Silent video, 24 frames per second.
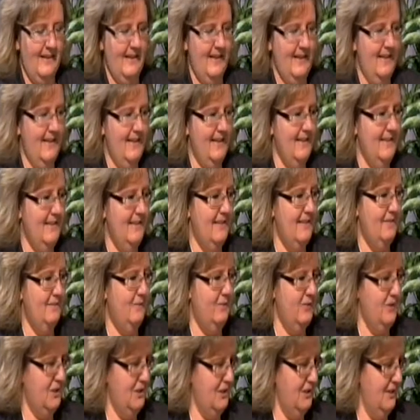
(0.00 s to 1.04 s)
And then
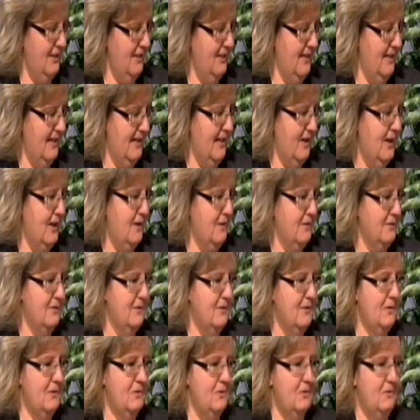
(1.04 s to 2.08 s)
Virginia and I
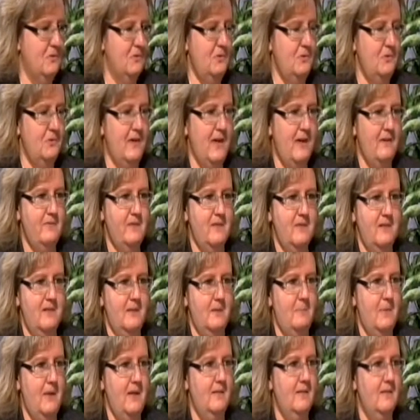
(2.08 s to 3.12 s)
also do
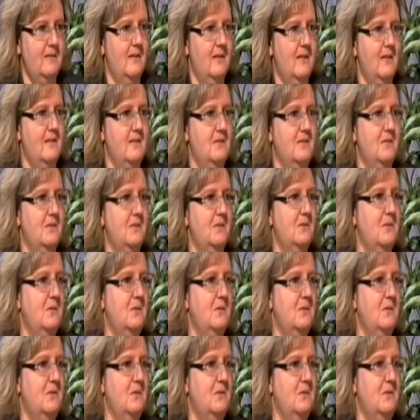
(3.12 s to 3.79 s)
evidence-based classes.